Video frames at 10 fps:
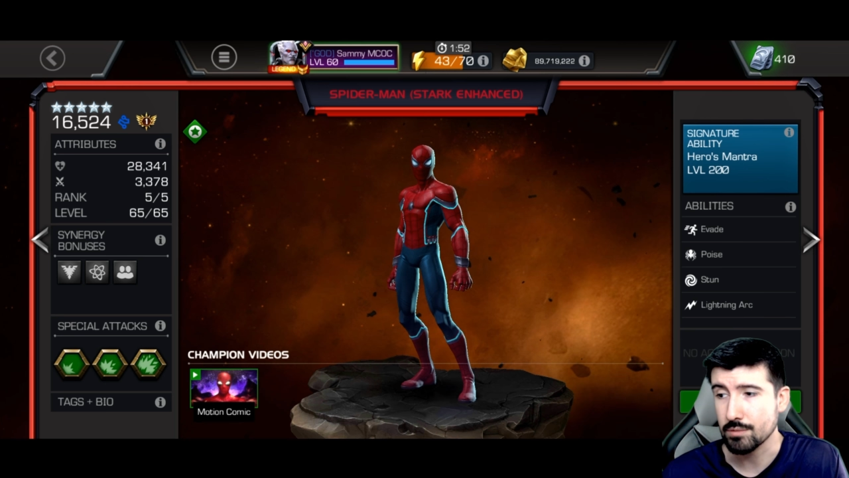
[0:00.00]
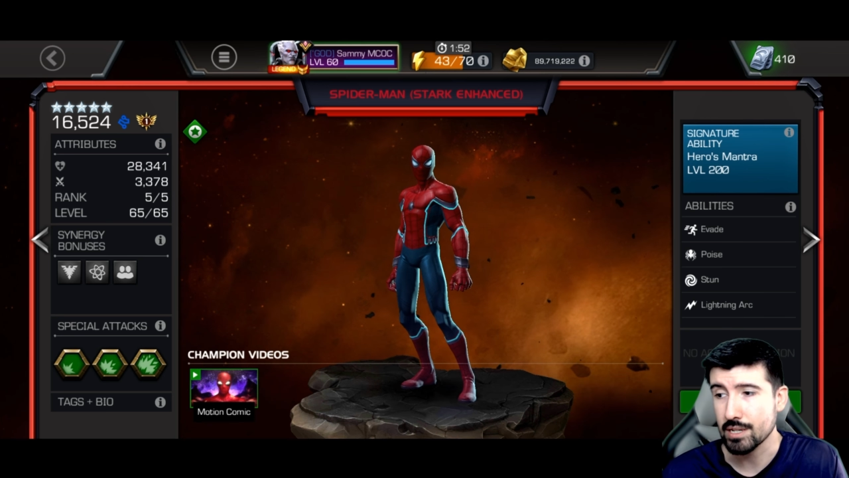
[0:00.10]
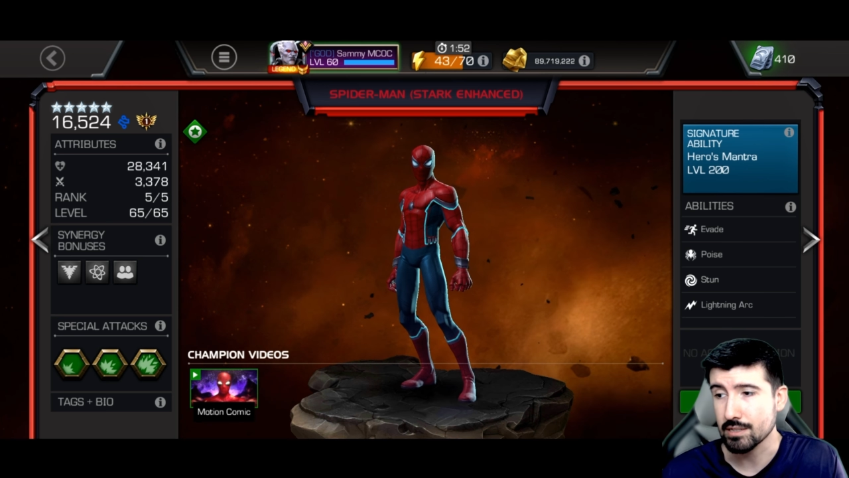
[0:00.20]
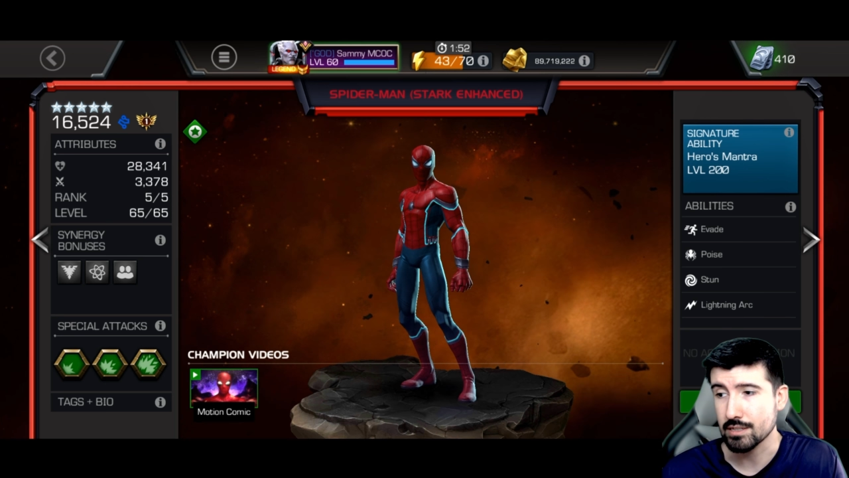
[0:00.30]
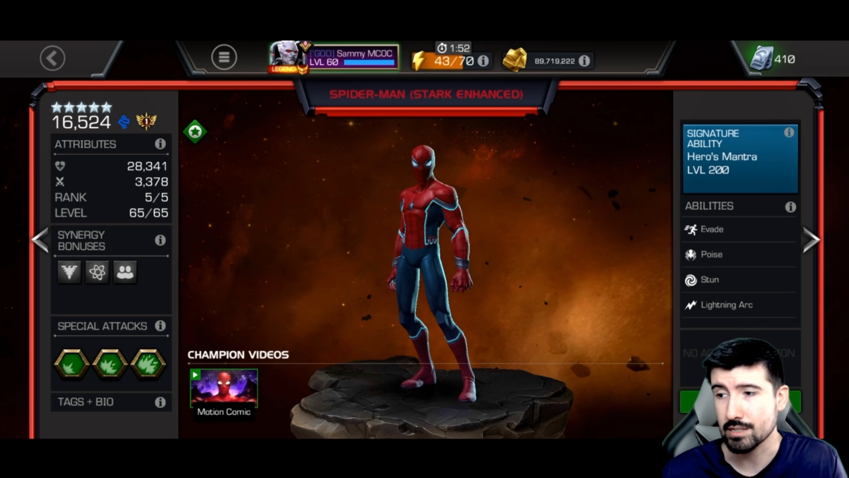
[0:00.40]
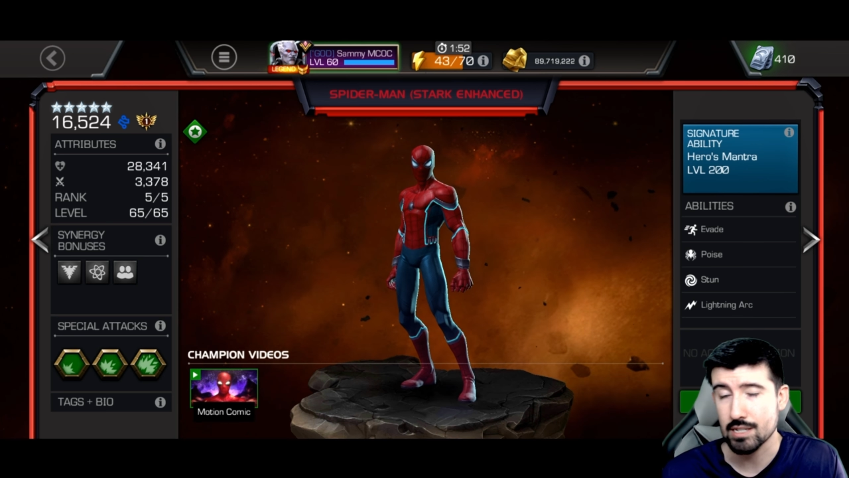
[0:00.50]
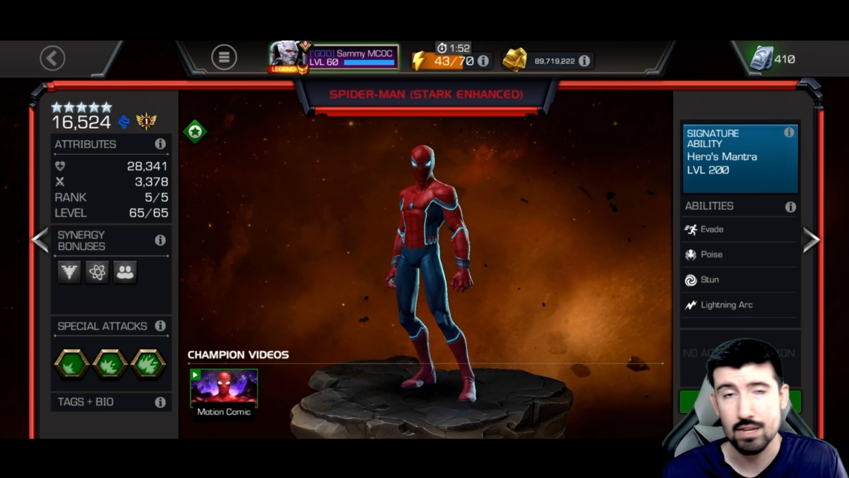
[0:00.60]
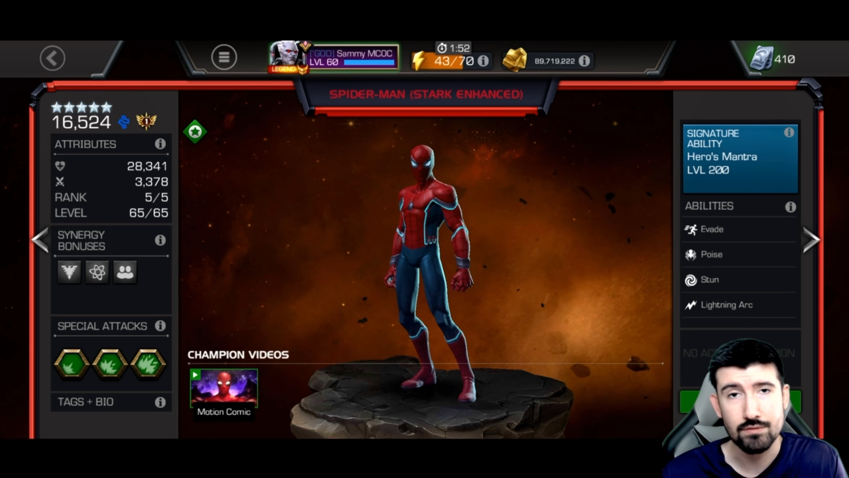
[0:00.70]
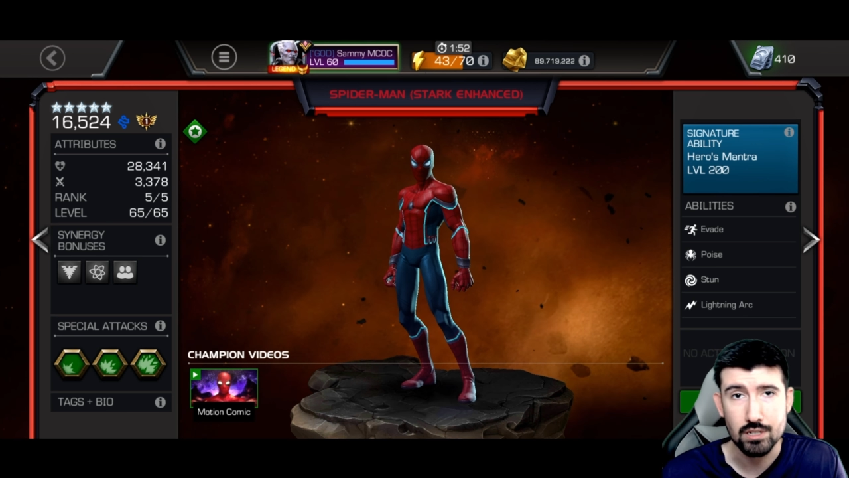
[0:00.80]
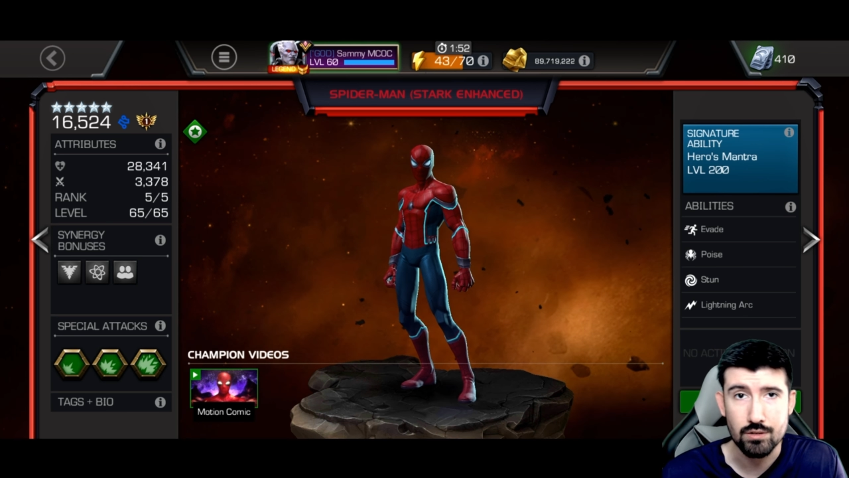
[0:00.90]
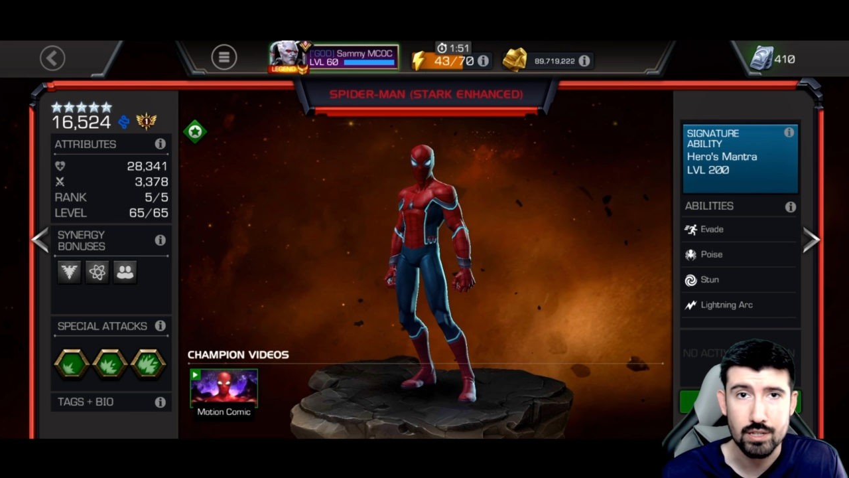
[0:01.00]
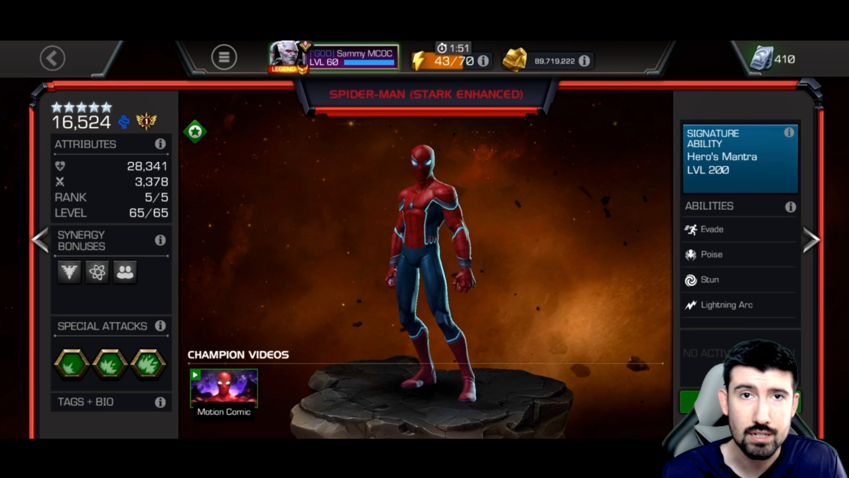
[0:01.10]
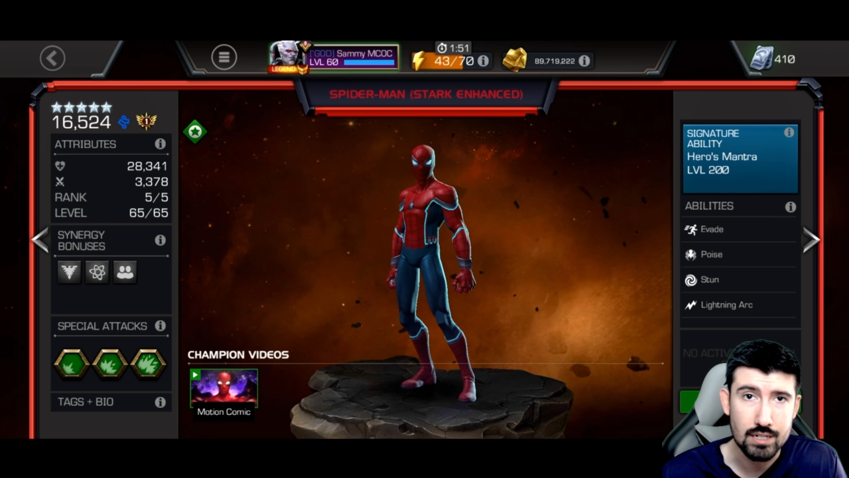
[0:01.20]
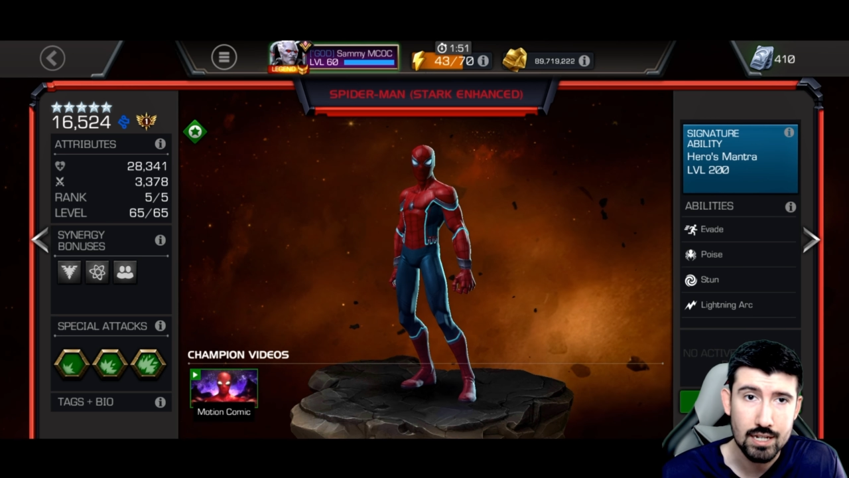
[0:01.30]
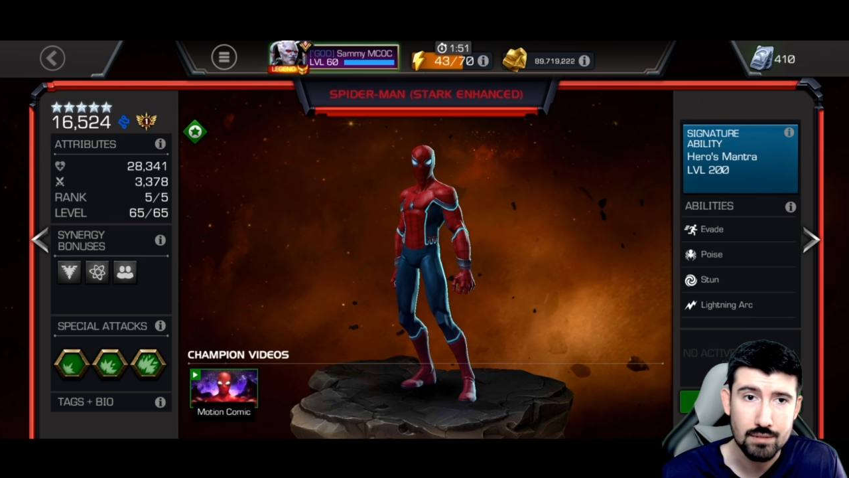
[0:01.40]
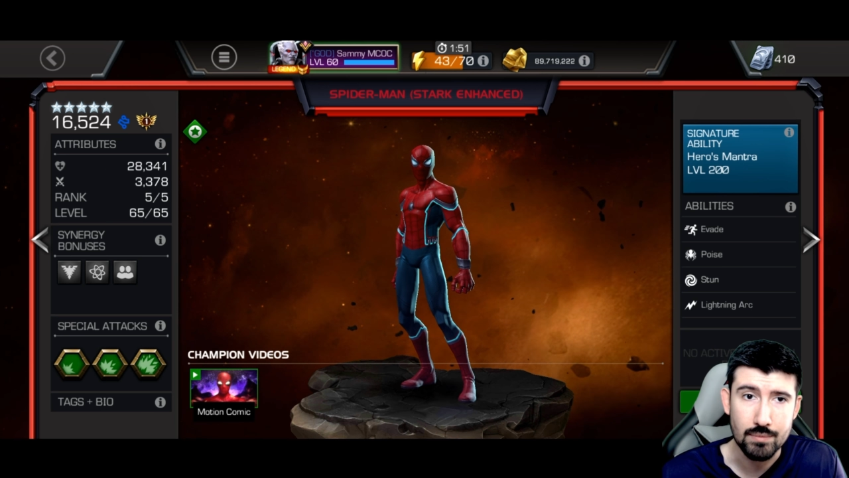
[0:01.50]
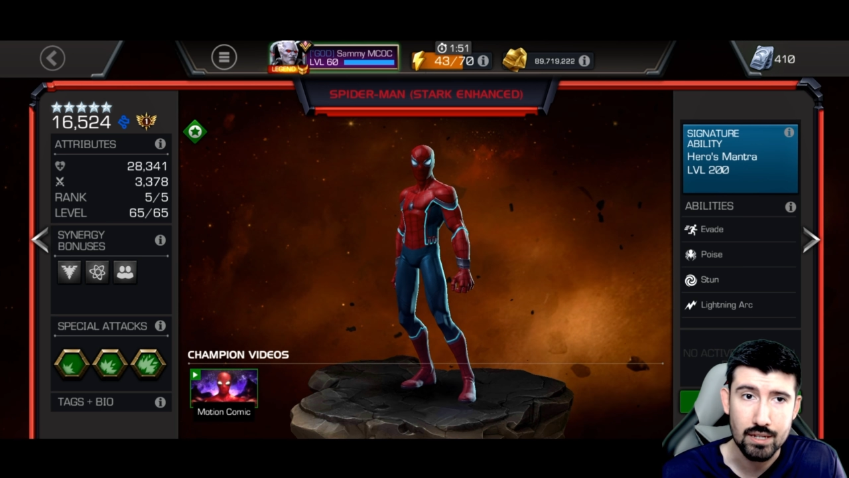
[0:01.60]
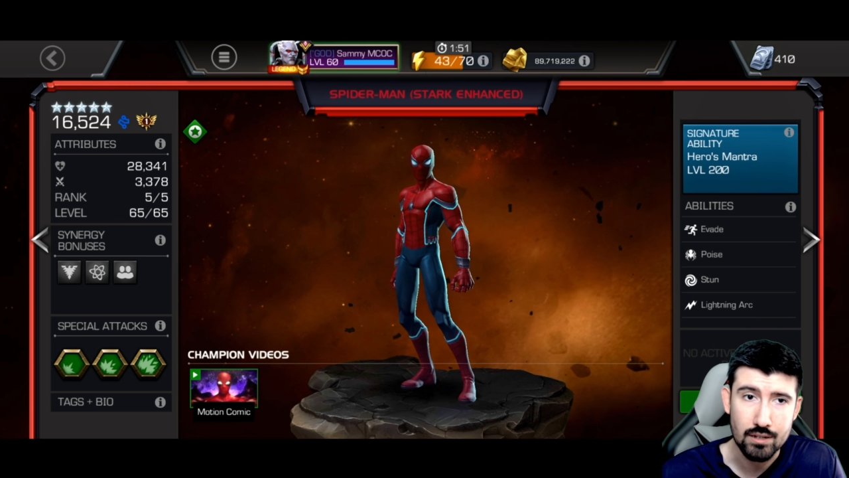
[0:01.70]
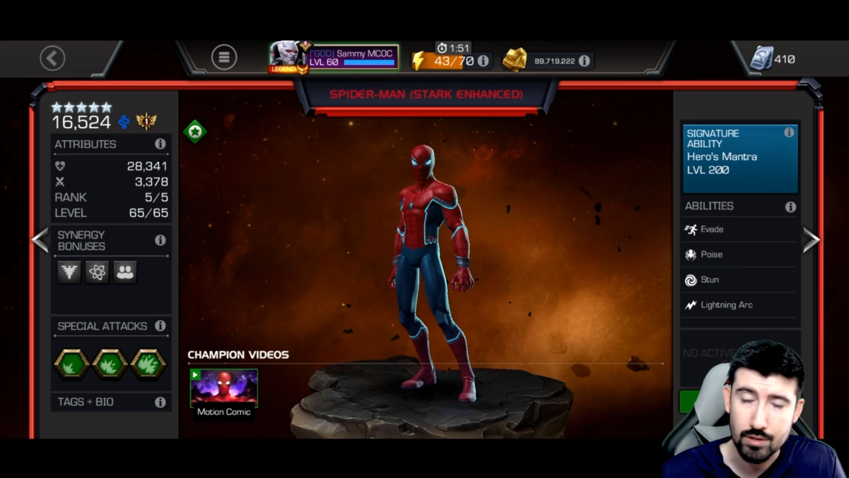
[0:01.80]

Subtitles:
You basically just have to go get it done, man.